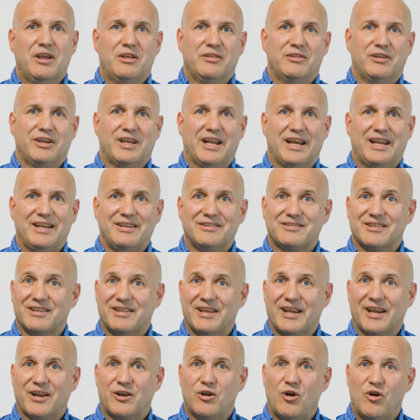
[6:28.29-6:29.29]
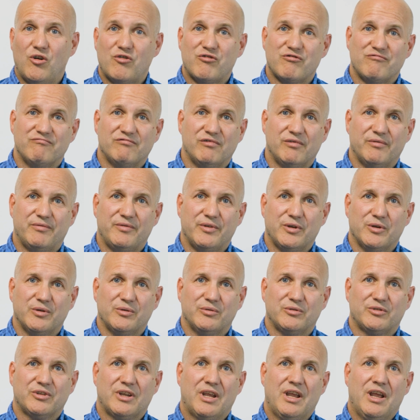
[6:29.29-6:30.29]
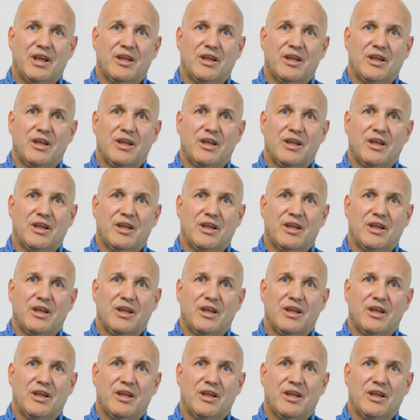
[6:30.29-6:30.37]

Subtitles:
that get into their Cochrane reviews